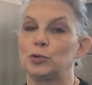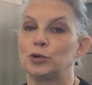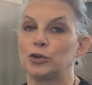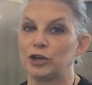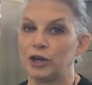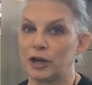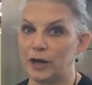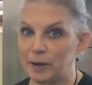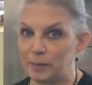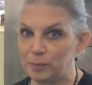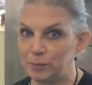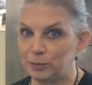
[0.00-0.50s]
or
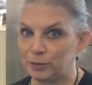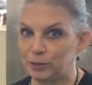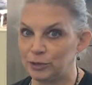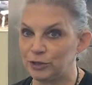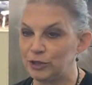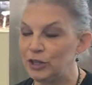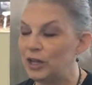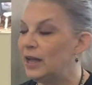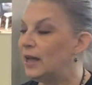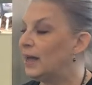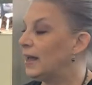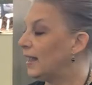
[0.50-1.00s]

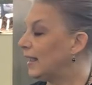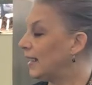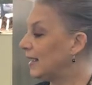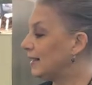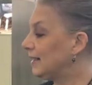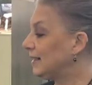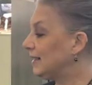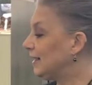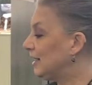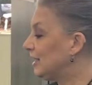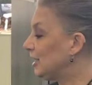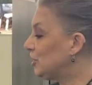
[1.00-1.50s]
Humble
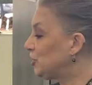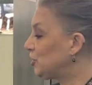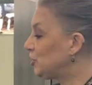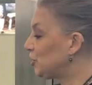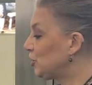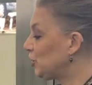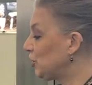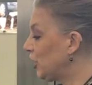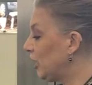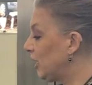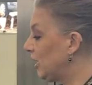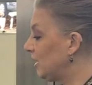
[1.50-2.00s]
and get
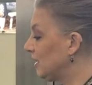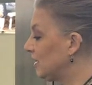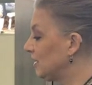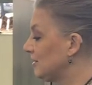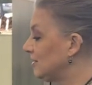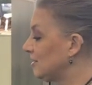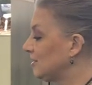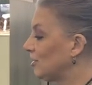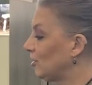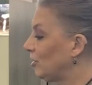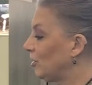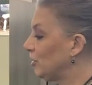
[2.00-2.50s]
your
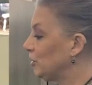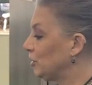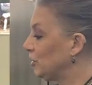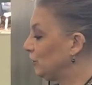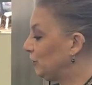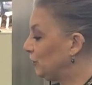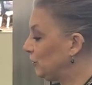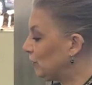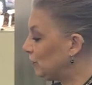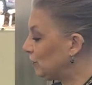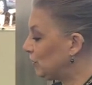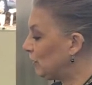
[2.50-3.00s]
hands on
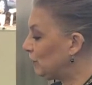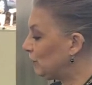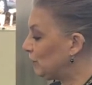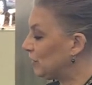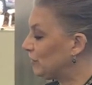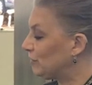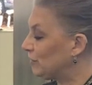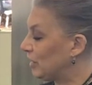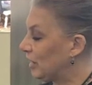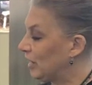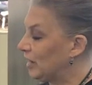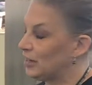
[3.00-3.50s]
the 55th